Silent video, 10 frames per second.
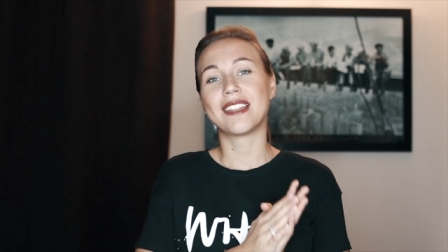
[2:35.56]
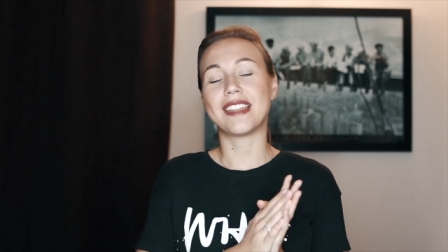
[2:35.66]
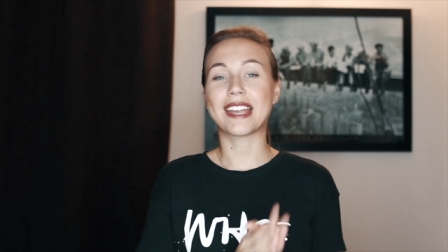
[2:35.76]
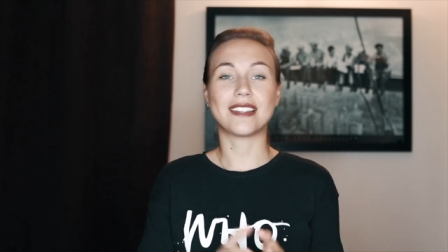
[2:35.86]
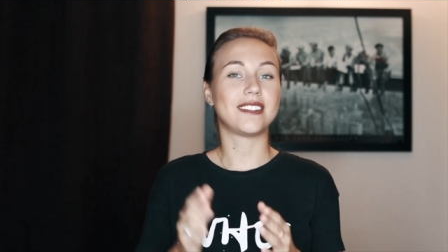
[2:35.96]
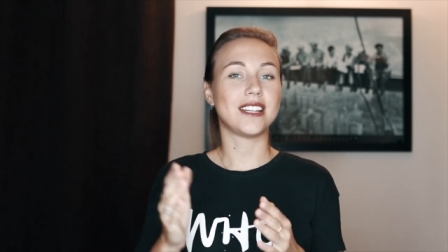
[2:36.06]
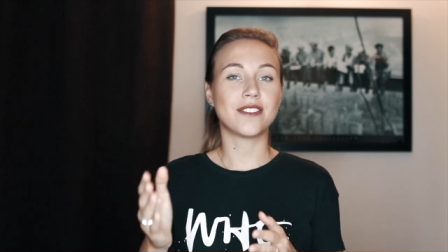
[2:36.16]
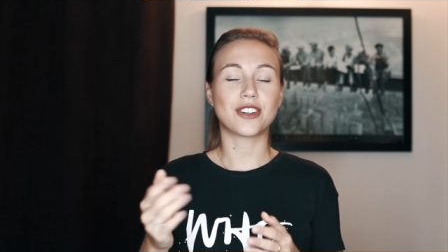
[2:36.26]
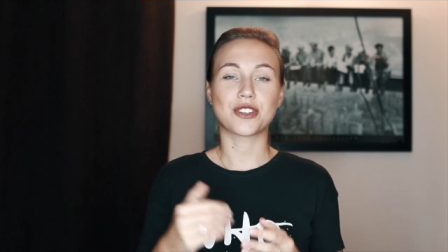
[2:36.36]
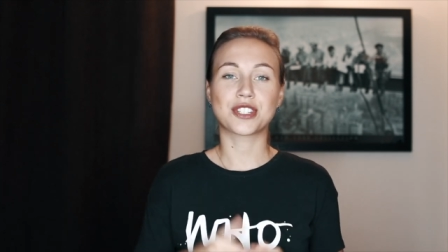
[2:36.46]
They can
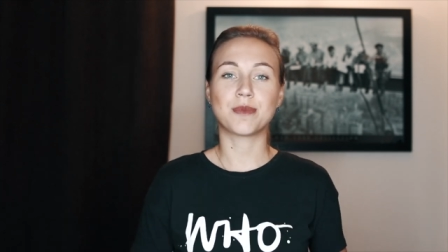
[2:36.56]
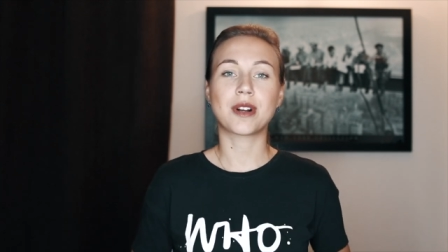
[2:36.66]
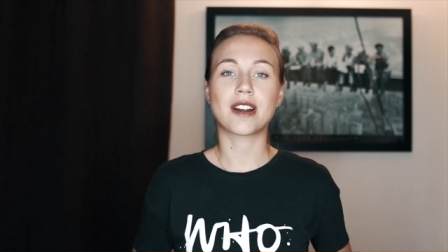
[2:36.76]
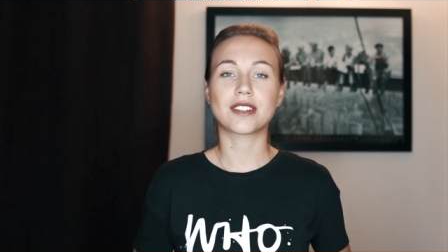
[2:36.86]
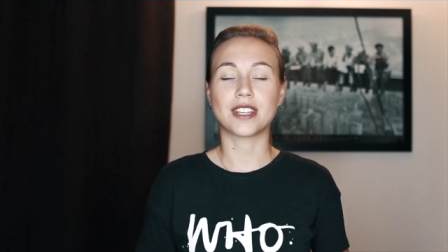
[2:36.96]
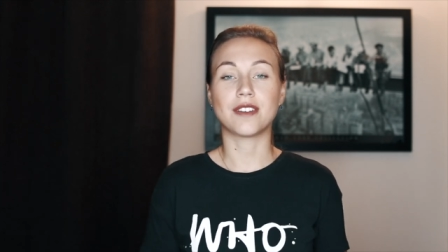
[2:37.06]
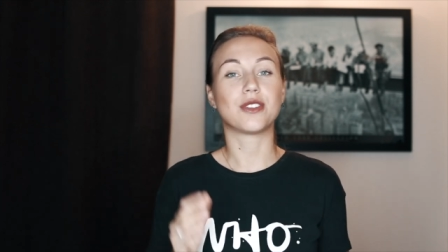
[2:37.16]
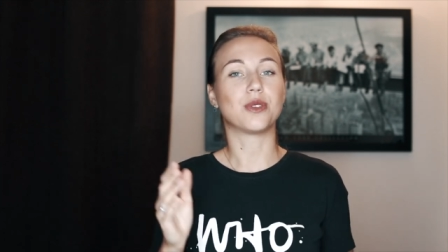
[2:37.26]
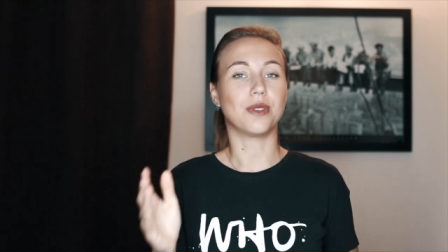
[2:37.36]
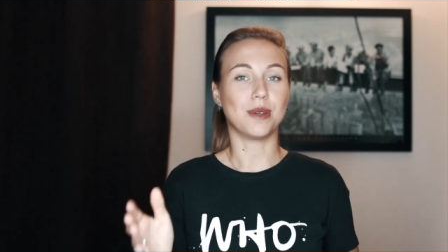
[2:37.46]
deliver your SIM card
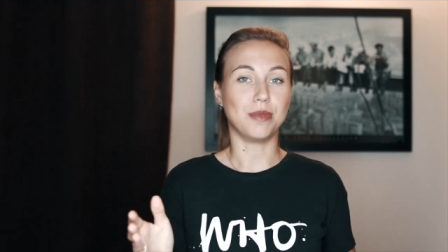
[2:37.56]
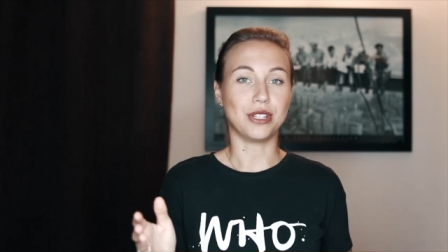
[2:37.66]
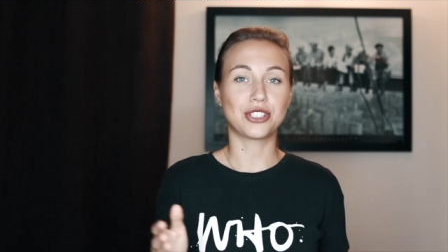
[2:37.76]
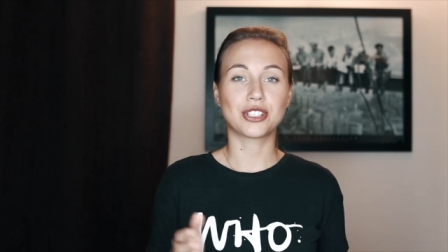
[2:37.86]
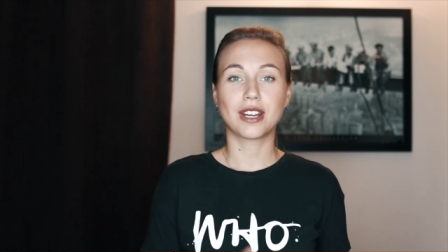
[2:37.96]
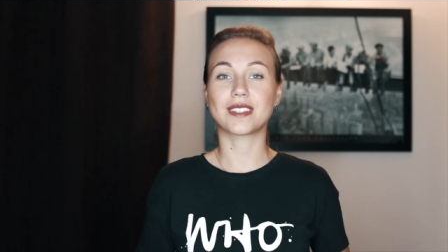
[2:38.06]
even to the beach.